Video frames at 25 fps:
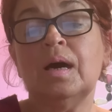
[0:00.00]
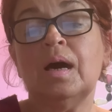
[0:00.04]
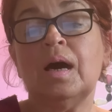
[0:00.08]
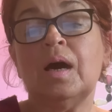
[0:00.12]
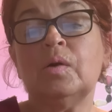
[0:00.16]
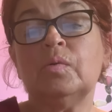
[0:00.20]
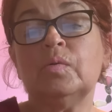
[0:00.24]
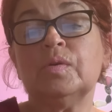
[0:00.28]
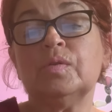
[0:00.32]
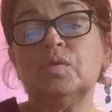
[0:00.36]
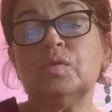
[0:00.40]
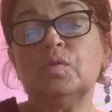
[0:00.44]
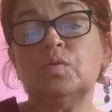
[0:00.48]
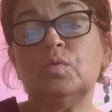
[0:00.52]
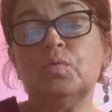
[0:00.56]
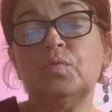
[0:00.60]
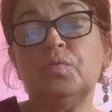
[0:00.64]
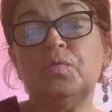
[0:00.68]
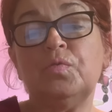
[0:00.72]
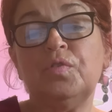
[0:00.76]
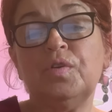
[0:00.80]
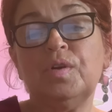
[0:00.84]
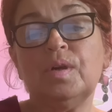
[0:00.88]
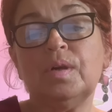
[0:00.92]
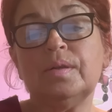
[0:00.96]
I want to
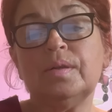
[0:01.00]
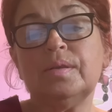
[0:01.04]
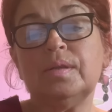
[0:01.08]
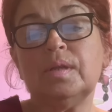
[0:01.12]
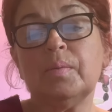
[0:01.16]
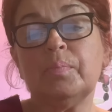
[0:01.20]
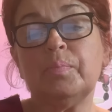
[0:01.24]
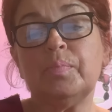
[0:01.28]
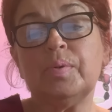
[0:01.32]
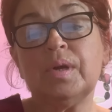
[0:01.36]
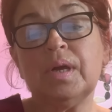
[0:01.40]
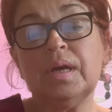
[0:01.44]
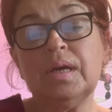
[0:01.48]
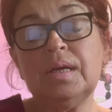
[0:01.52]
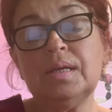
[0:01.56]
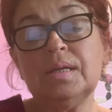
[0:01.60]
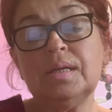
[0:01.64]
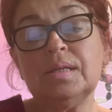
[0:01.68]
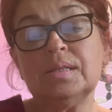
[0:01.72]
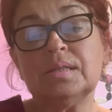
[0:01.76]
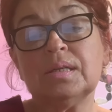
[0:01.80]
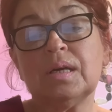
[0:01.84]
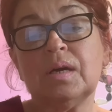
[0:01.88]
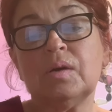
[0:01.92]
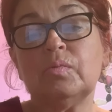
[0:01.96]
feel the
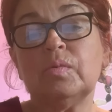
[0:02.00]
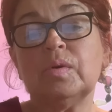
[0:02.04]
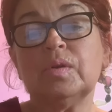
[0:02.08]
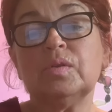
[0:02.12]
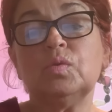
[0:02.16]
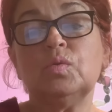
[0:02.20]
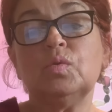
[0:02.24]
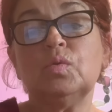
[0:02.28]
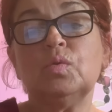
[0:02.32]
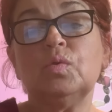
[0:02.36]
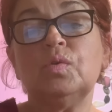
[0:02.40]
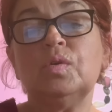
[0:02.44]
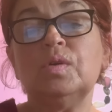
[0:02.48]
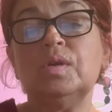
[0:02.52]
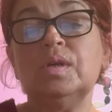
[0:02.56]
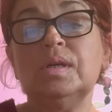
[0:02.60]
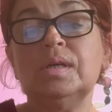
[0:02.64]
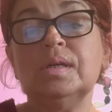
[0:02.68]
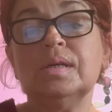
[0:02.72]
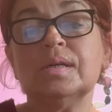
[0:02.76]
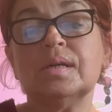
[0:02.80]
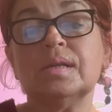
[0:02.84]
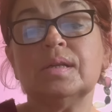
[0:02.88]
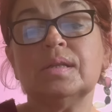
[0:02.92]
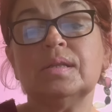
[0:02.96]
brakes, I want to
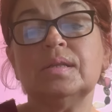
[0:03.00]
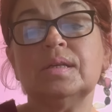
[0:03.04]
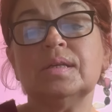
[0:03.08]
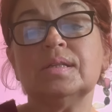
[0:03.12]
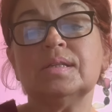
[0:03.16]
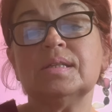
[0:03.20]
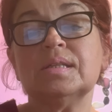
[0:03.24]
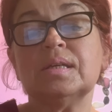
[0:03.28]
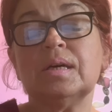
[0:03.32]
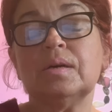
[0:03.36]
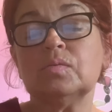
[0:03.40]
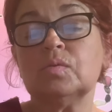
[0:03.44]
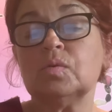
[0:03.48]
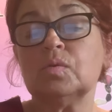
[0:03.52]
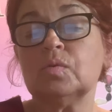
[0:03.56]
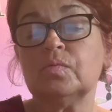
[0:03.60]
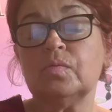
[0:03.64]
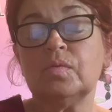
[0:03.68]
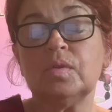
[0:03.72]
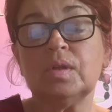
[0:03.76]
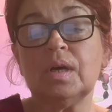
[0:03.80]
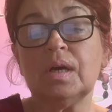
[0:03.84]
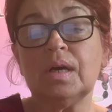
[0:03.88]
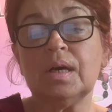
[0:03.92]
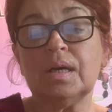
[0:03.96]
hear the sound of
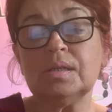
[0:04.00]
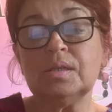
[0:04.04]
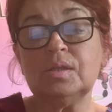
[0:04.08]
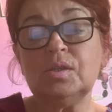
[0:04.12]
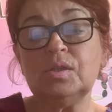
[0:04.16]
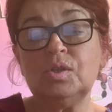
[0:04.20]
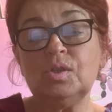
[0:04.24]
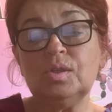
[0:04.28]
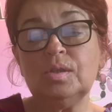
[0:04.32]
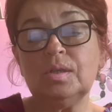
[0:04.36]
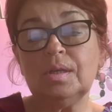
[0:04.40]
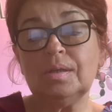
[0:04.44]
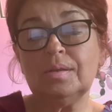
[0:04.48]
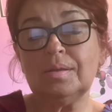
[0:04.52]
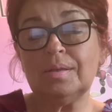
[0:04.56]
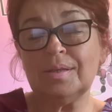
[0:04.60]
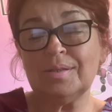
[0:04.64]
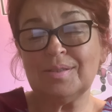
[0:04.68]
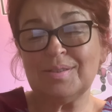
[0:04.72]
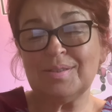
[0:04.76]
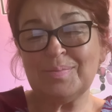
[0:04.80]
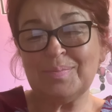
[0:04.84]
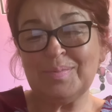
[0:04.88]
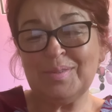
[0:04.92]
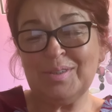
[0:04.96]
the engine and
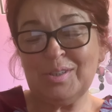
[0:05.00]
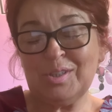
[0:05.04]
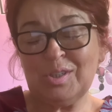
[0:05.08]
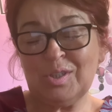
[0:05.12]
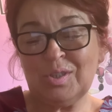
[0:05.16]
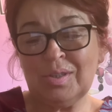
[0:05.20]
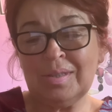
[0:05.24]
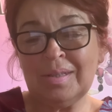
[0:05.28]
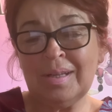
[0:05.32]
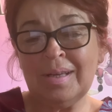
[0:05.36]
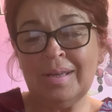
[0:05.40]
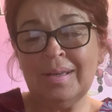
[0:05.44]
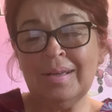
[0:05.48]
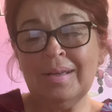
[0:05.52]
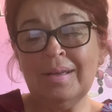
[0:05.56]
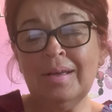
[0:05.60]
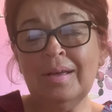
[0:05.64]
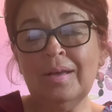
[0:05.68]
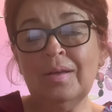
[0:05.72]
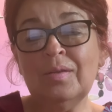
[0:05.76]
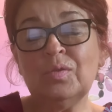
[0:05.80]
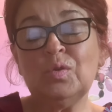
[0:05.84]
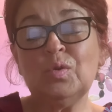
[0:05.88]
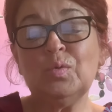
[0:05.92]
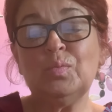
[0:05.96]
transmission
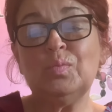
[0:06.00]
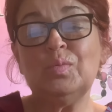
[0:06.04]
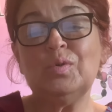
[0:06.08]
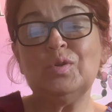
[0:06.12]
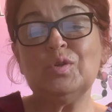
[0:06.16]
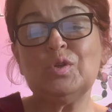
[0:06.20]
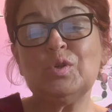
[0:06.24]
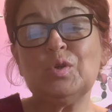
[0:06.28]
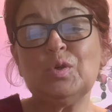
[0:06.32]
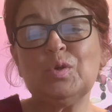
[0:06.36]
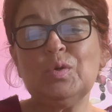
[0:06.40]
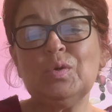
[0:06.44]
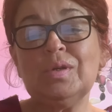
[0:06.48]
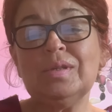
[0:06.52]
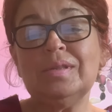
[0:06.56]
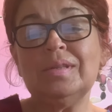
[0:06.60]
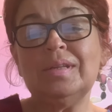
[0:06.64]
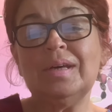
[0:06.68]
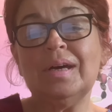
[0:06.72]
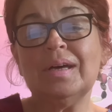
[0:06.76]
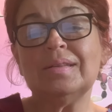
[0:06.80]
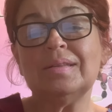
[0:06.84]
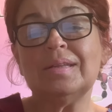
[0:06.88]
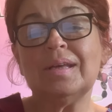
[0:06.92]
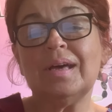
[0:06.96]
to be sure
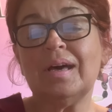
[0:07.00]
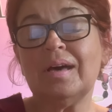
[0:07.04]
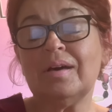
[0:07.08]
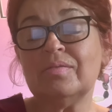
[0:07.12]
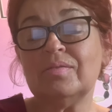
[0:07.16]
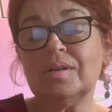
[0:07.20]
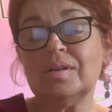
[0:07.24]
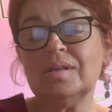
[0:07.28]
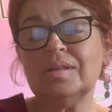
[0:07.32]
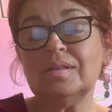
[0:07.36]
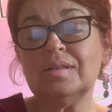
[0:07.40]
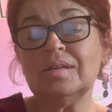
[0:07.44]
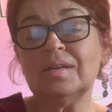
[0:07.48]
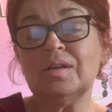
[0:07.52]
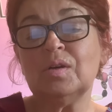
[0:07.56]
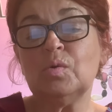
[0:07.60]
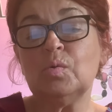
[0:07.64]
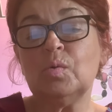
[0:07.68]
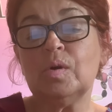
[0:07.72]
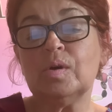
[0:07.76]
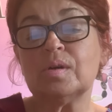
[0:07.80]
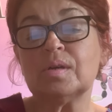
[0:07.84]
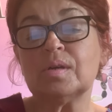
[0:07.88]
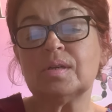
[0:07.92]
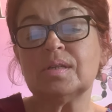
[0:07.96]
that everything
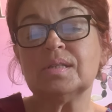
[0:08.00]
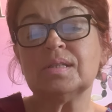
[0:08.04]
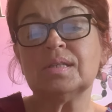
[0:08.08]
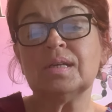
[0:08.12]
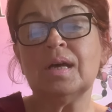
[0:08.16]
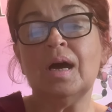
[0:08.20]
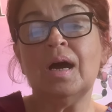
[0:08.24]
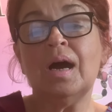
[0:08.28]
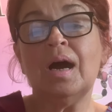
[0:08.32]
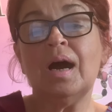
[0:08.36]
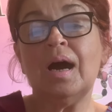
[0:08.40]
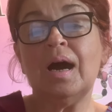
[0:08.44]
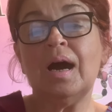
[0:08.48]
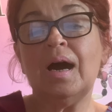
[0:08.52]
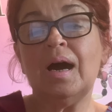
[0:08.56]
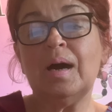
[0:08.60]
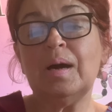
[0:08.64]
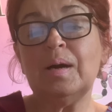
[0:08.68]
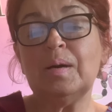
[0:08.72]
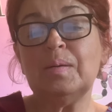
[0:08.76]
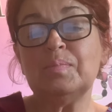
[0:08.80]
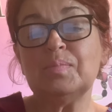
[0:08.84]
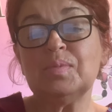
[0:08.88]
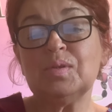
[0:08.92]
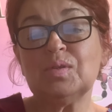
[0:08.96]
works
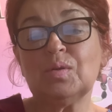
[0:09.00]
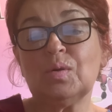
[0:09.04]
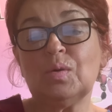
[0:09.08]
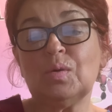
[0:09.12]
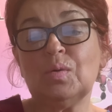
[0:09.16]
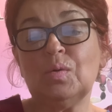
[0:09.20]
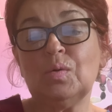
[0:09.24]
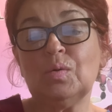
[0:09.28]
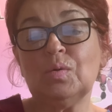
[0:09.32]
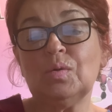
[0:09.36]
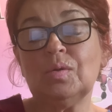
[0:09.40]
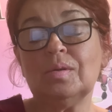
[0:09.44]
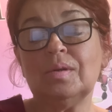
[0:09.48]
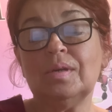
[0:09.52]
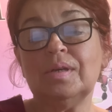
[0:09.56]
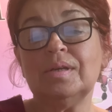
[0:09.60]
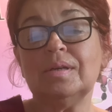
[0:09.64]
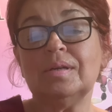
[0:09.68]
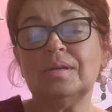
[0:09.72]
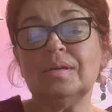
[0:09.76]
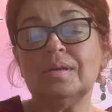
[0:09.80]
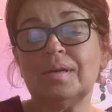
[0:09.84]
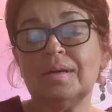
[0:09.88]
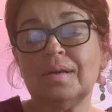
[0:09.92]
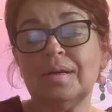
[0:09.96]
absolutely
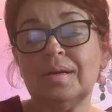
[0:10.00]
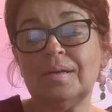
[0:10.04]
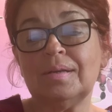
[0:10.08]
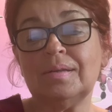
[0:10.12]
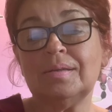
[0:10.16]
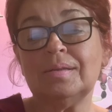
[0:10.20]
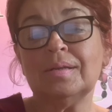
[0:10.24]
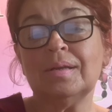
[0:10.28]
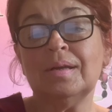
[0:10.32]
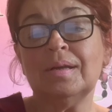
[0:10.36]
great.